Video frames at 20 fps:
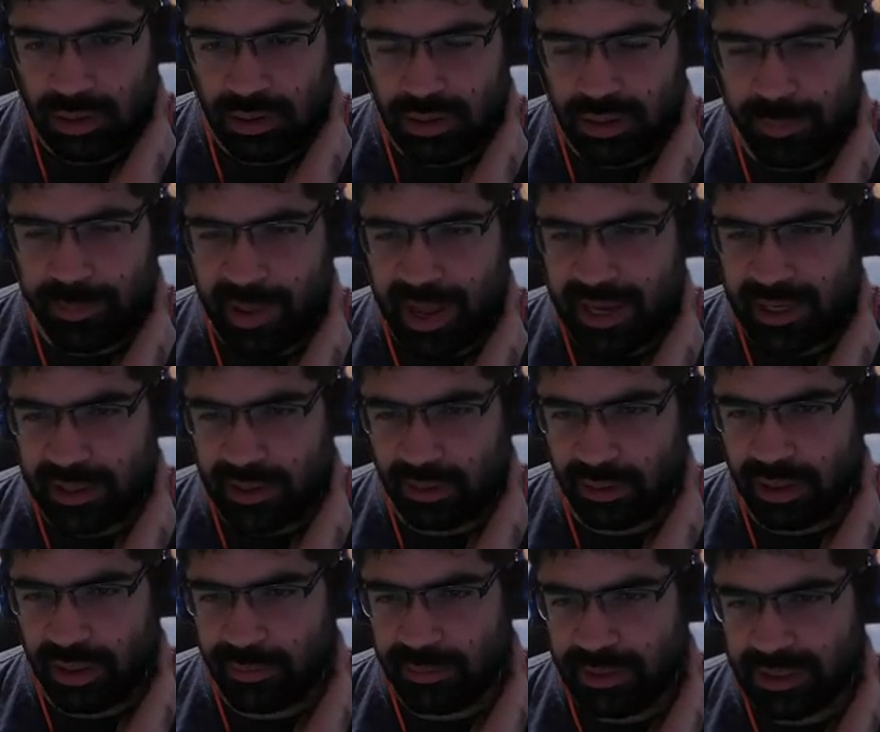the
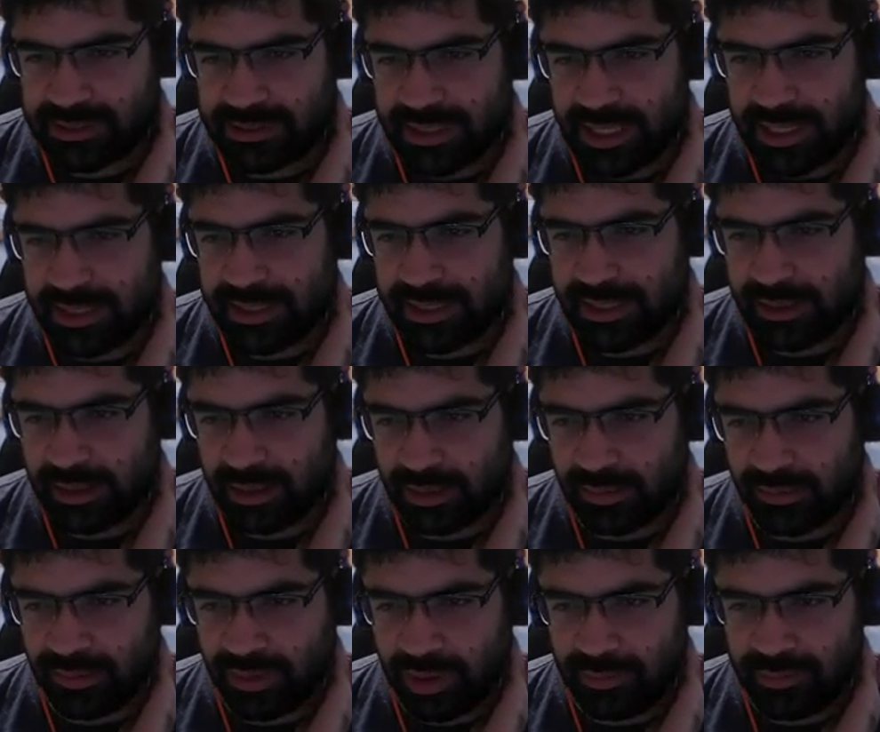background image style can
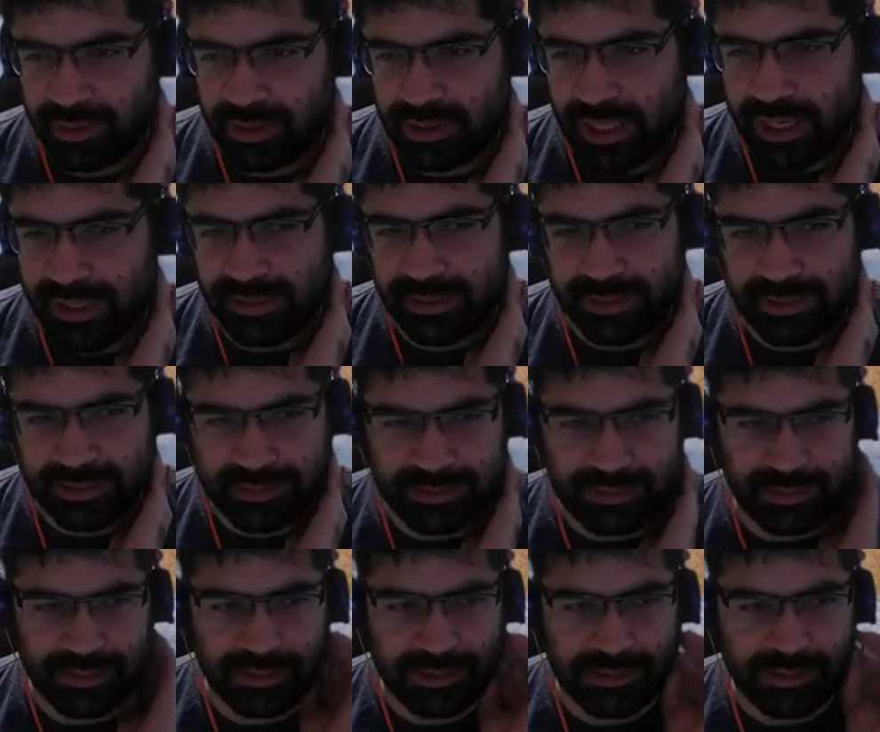confirm that
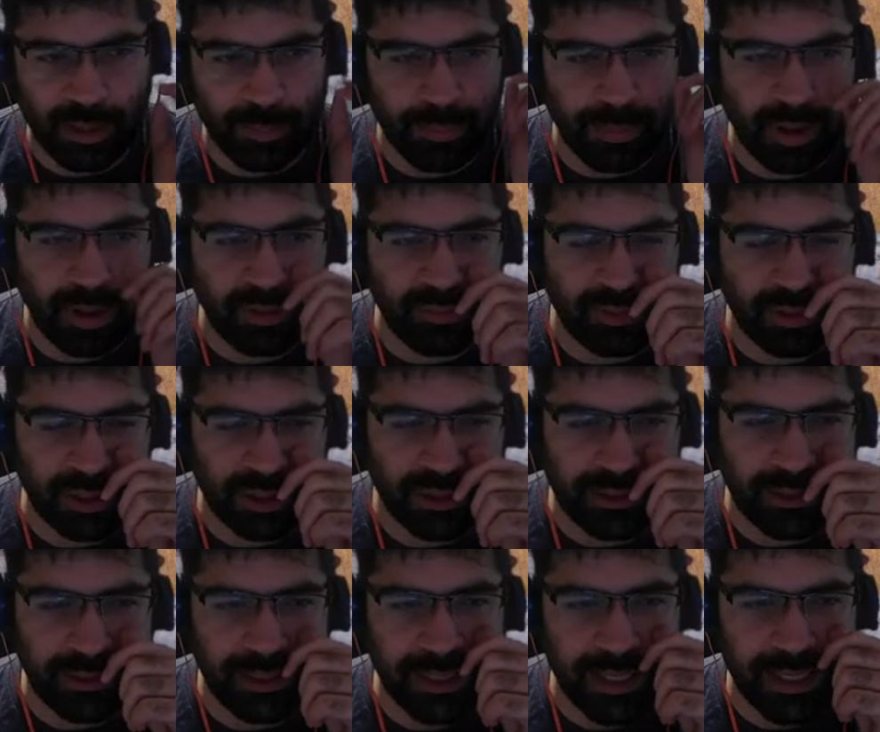this is above the
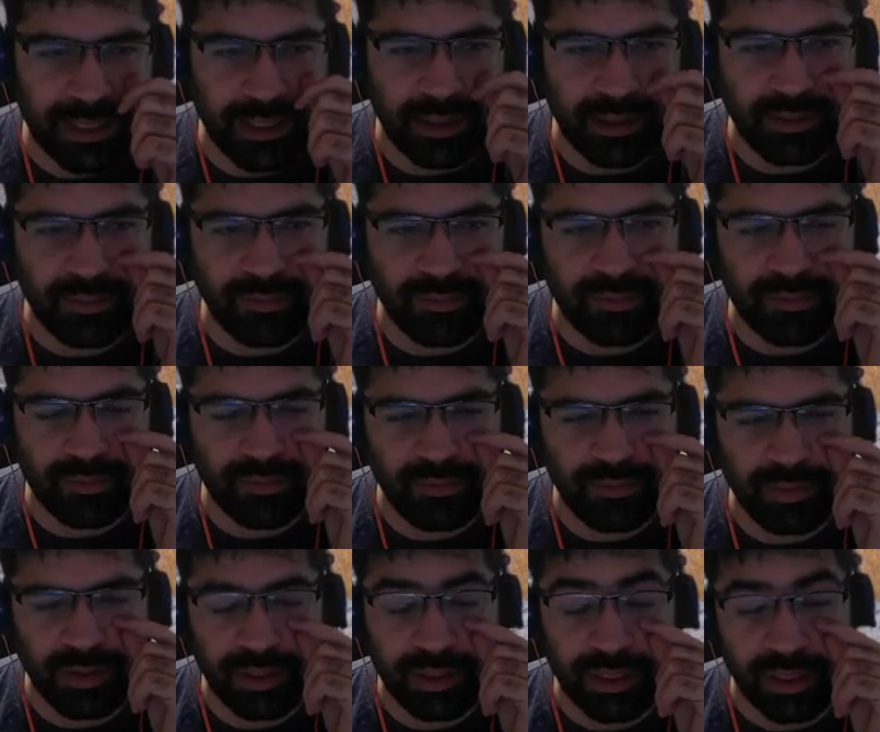
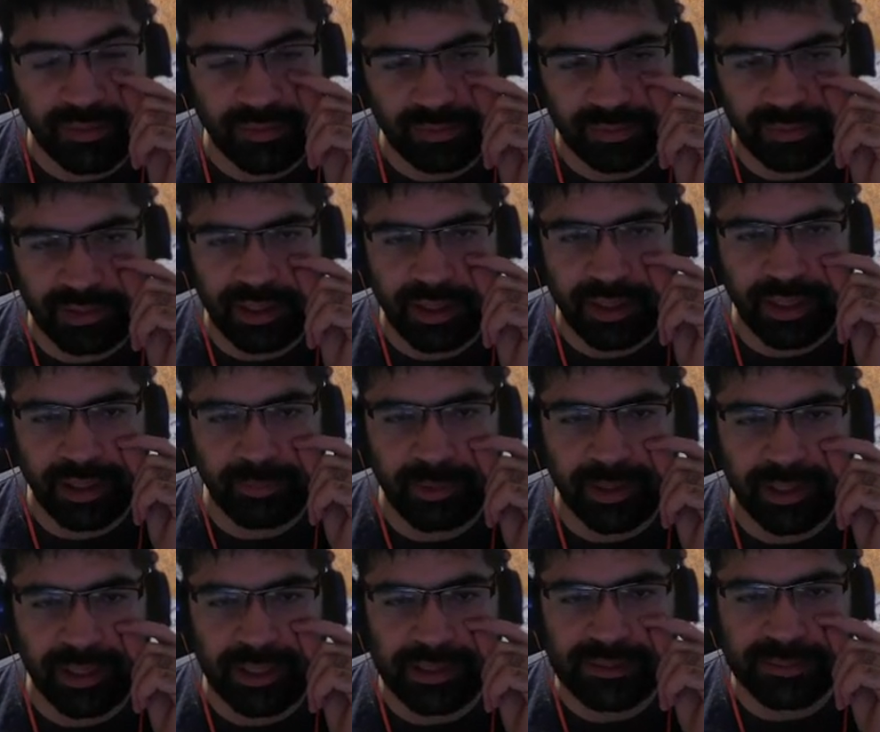div
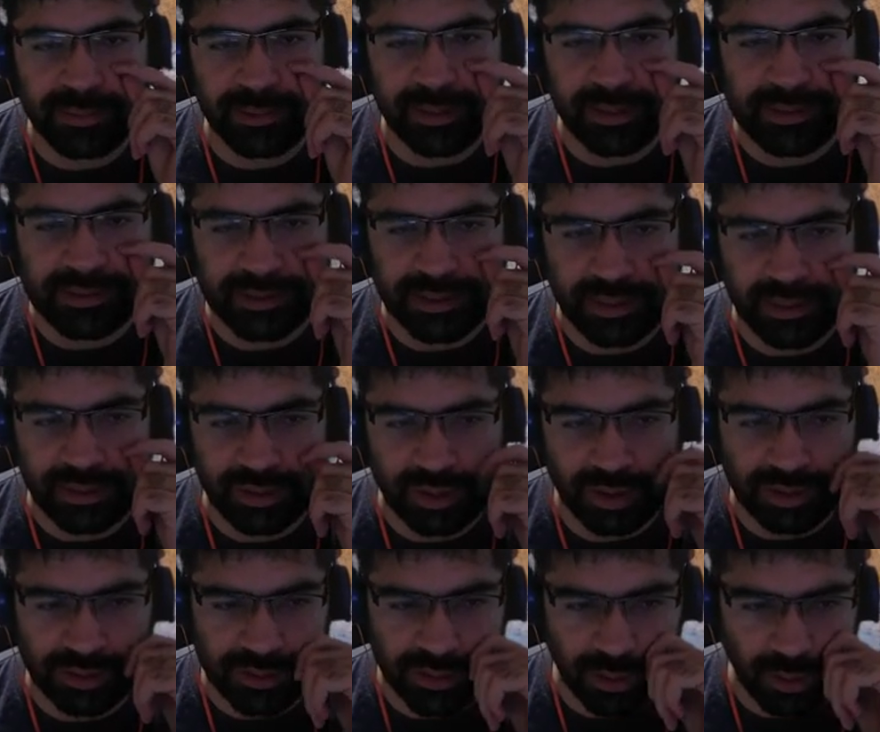element as per the
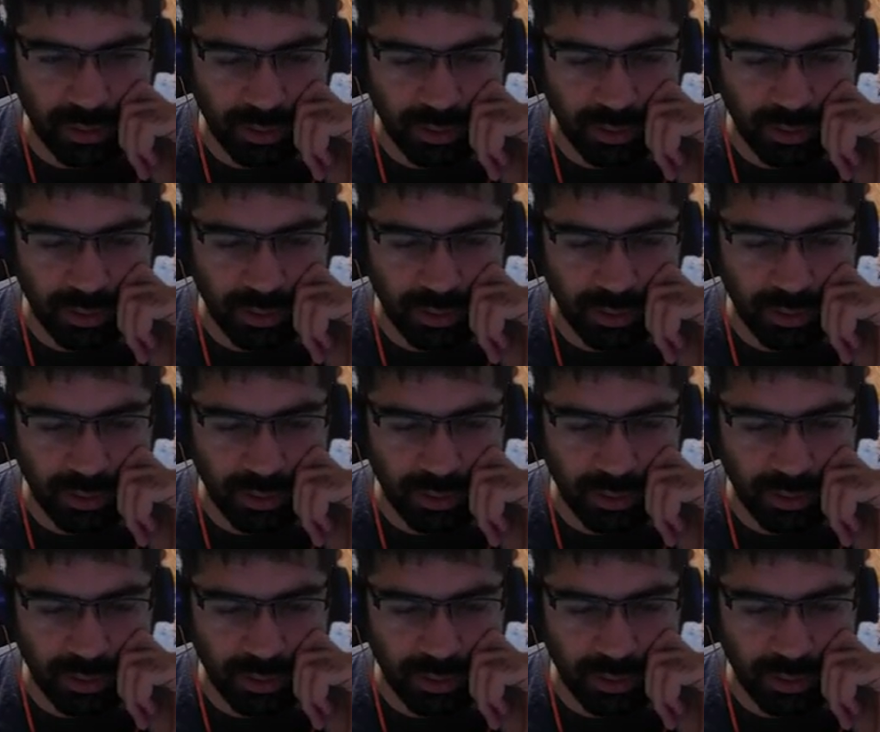screenshot. So